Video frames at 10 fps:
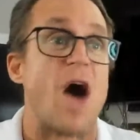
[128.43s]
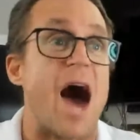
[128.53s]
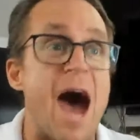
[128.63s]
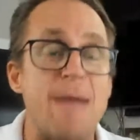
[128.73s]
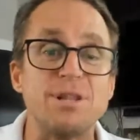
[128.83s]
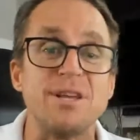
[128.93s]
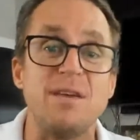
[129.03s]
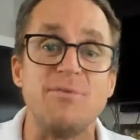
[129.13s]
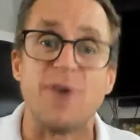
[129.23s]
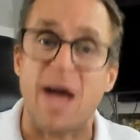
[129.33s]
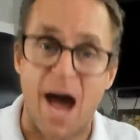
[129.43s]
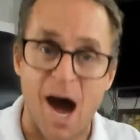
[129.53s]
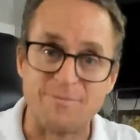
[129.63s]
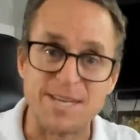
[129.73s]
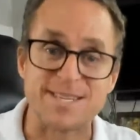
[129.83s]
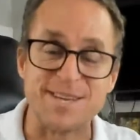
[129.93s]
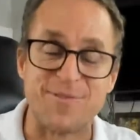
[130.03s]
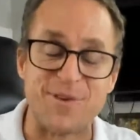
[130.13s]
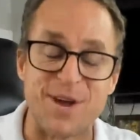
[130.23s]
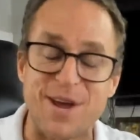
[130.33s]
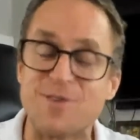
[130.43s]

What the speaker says: I believe, obviously, if you're here,